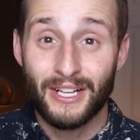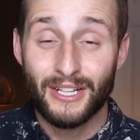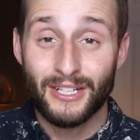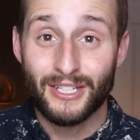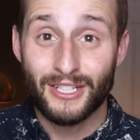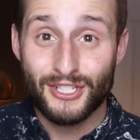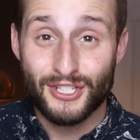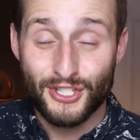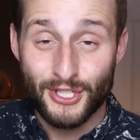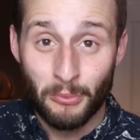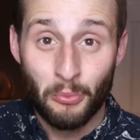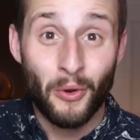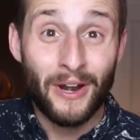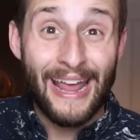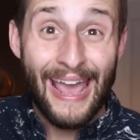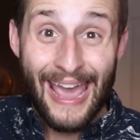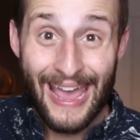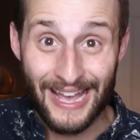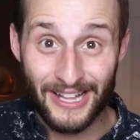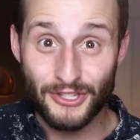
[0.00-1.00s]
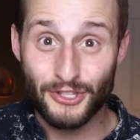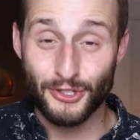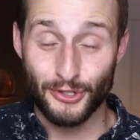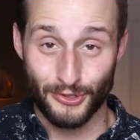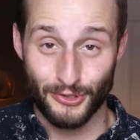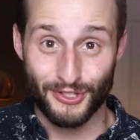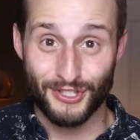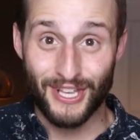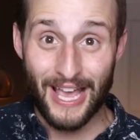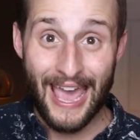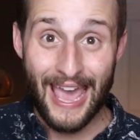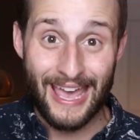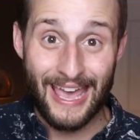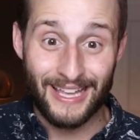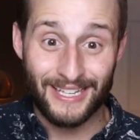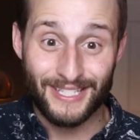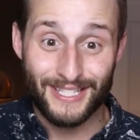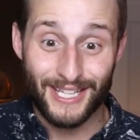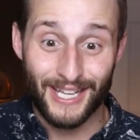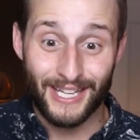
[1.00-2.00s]
someone answers,
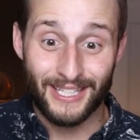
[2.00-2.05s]
and